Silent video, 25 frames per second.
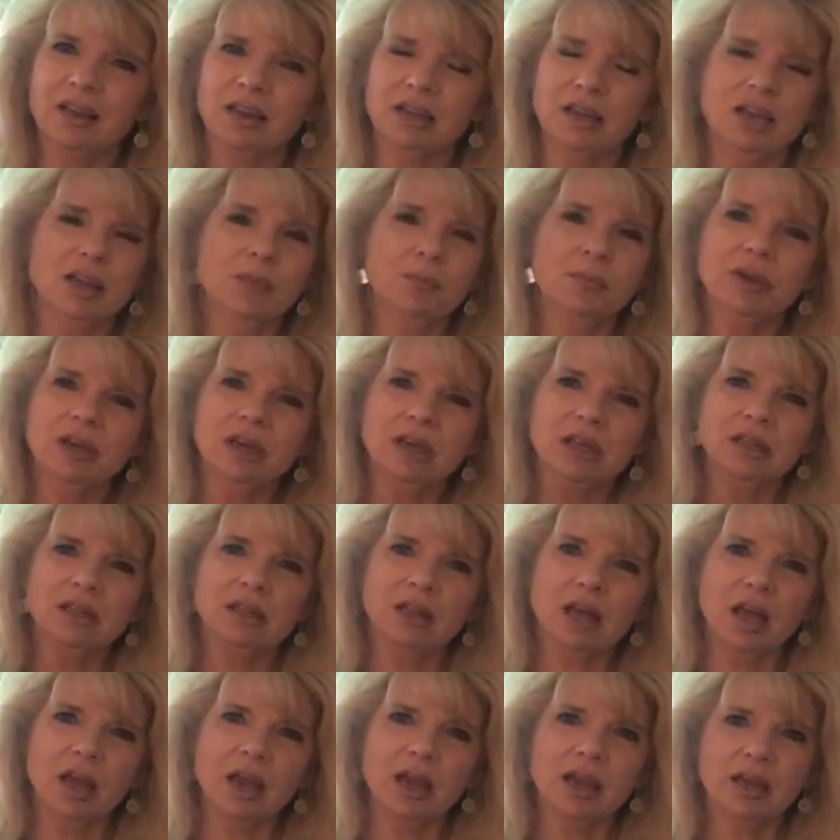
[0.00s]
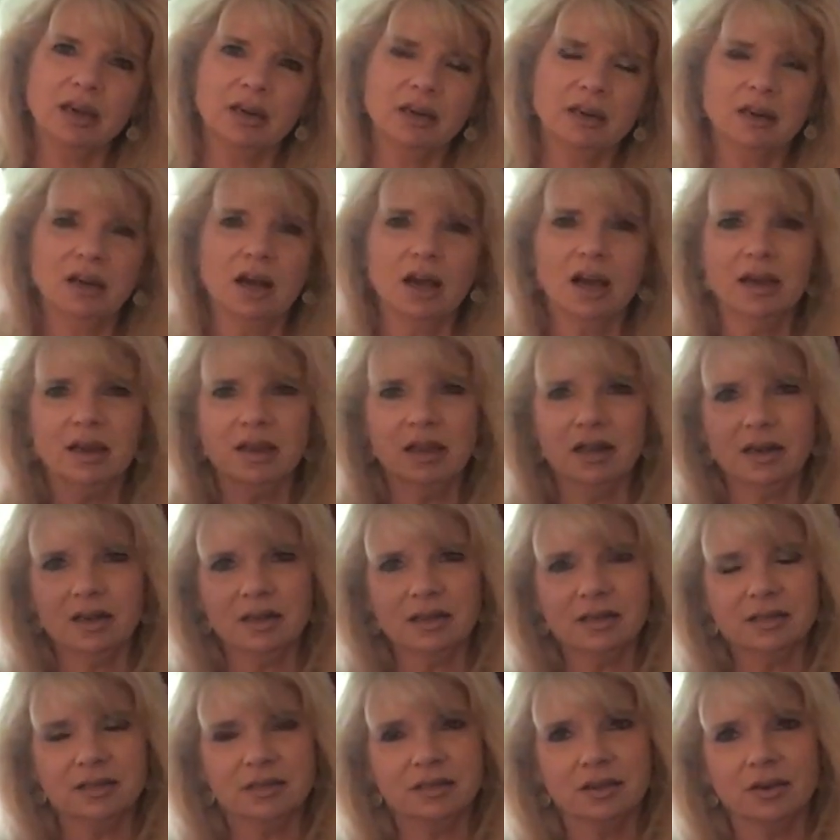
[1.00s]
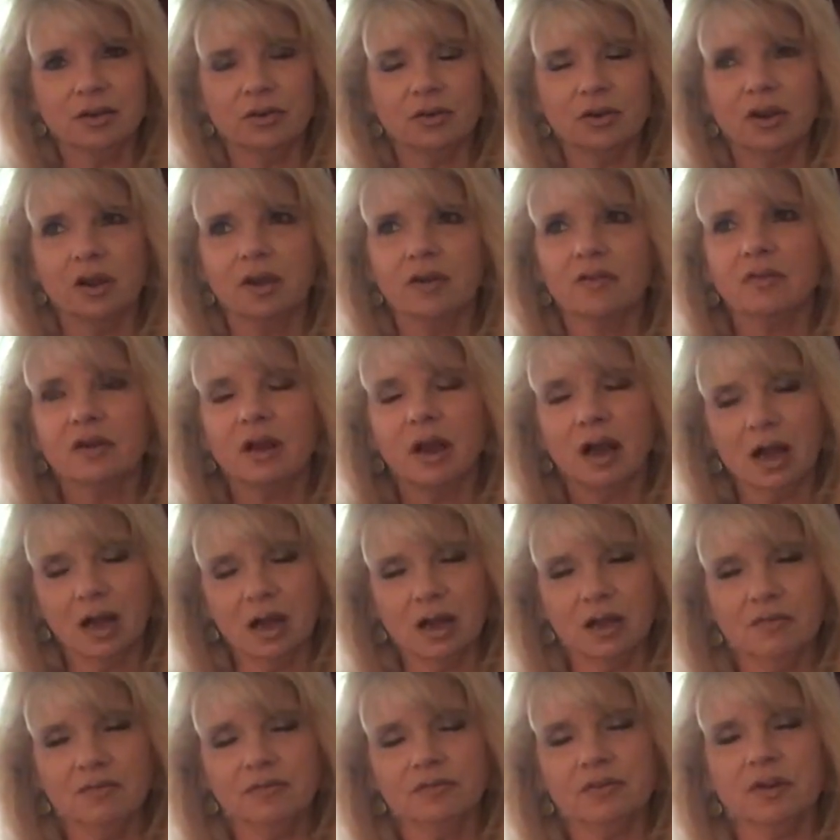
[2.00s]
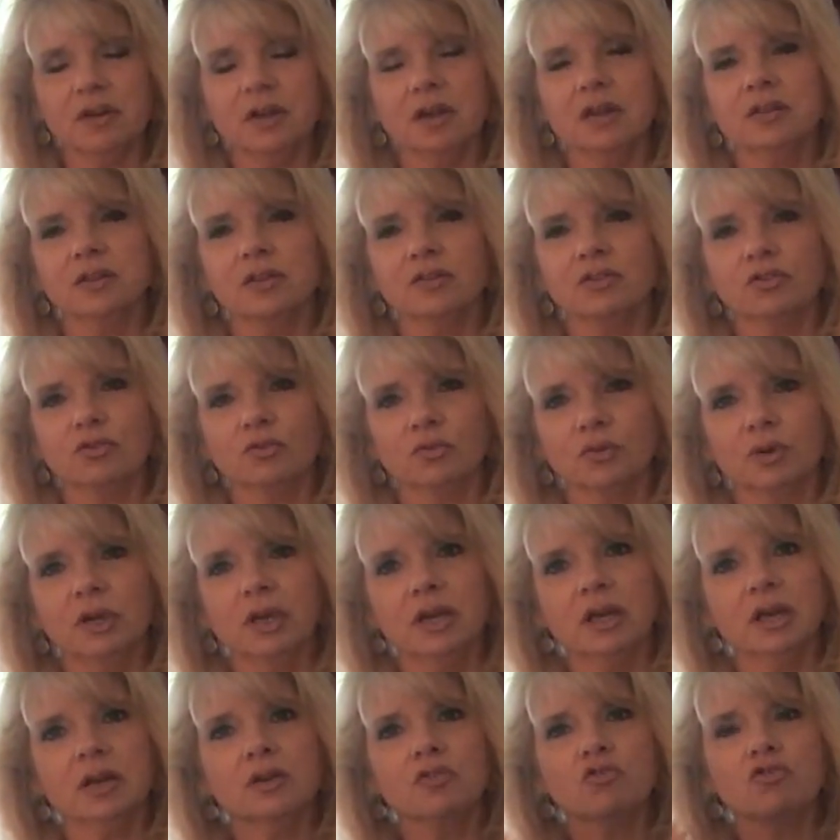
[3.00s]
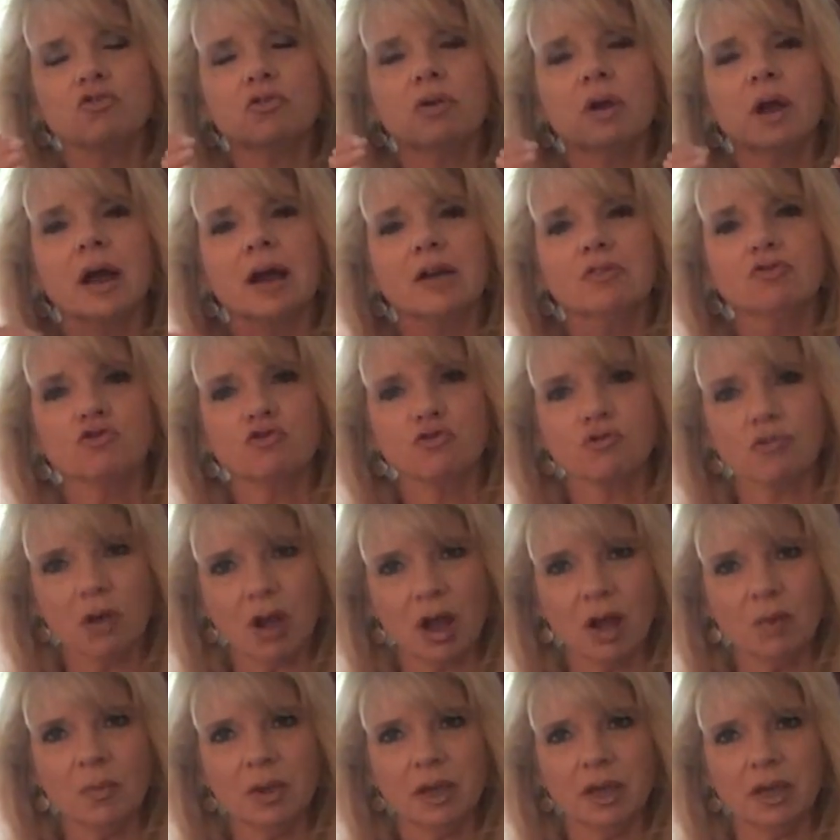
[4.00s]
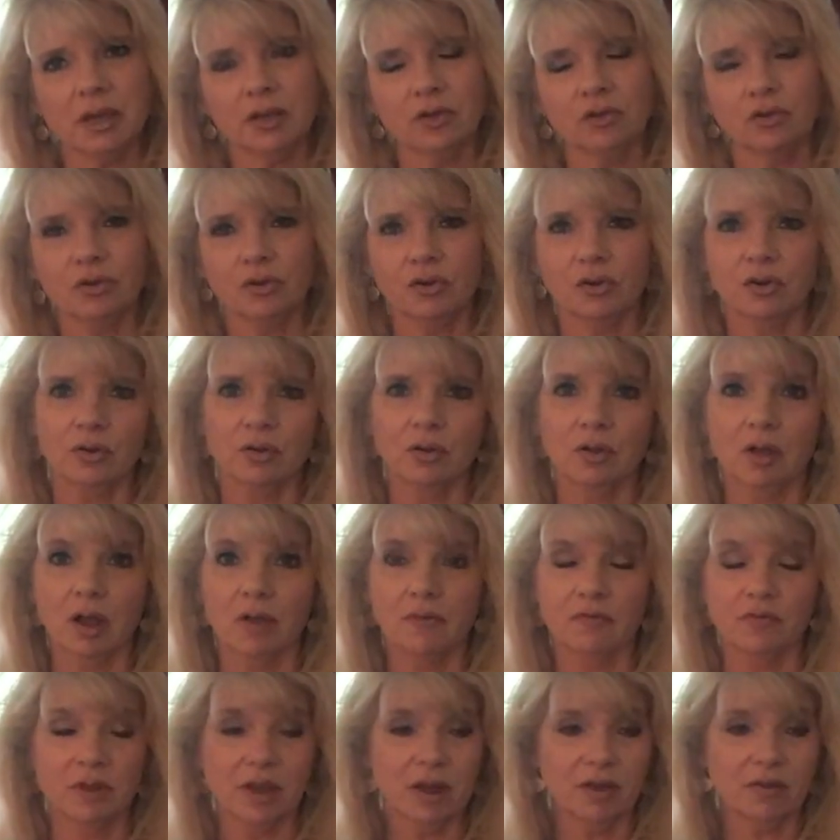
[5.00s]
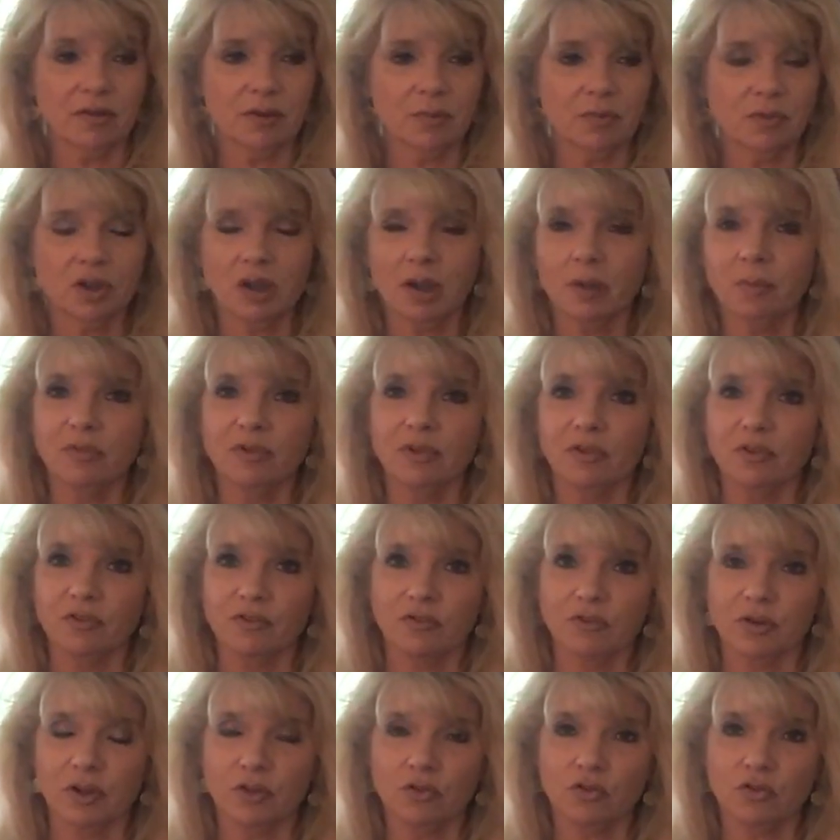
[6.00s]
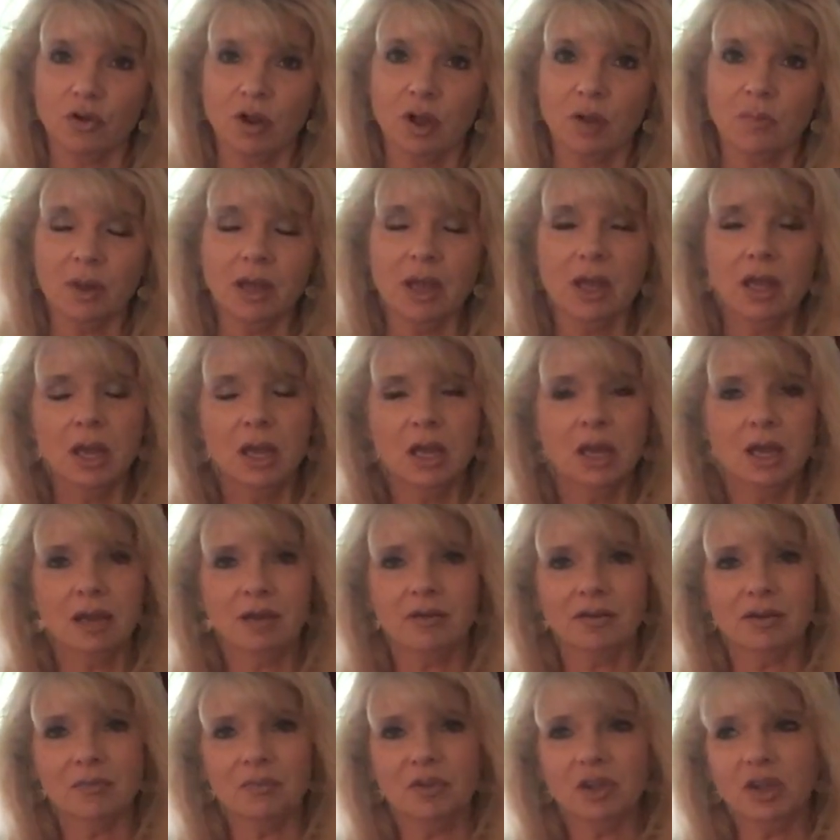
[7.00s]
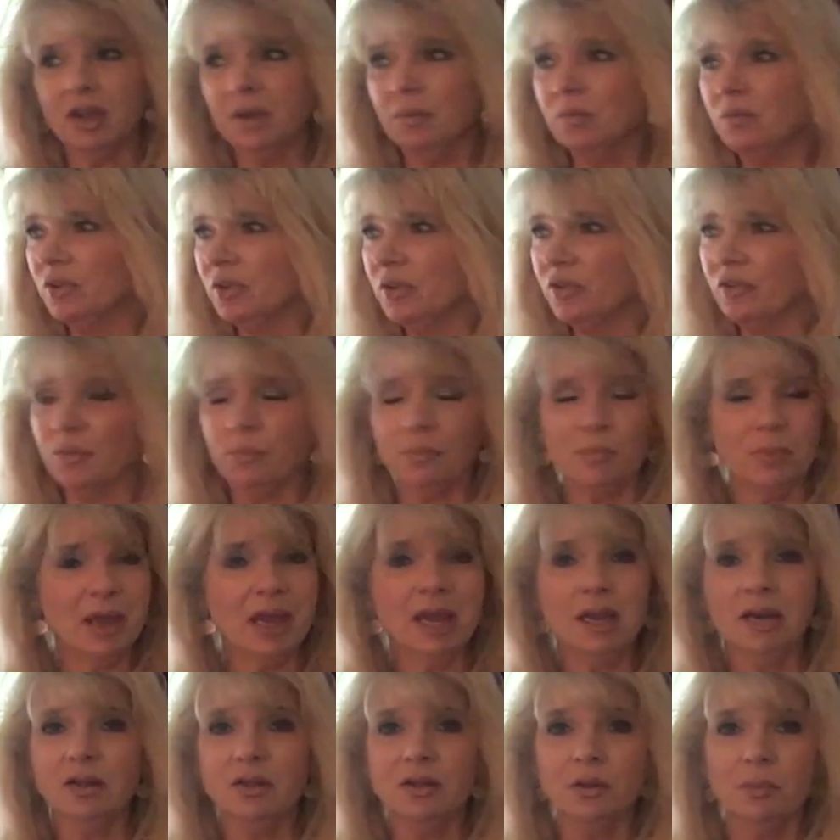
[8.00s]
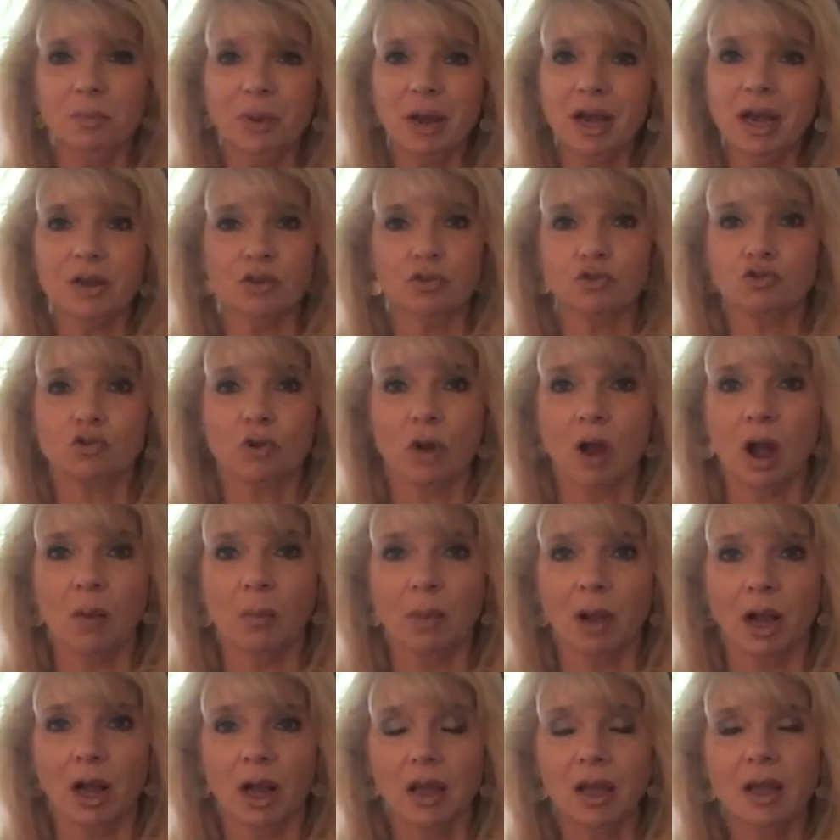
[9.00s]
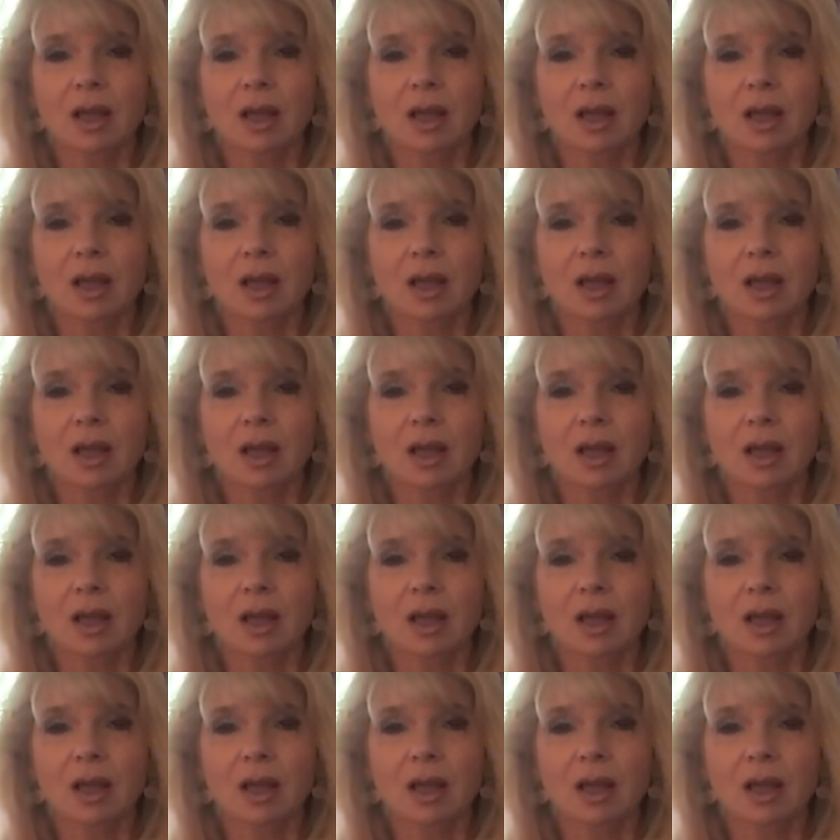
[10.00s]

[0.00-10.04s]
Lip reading: and keeping it light and not getting serious, I find that 3 can attract drama into your life. Now, sometimes it's fun drama. Sometimes it's a pain in the butt drama.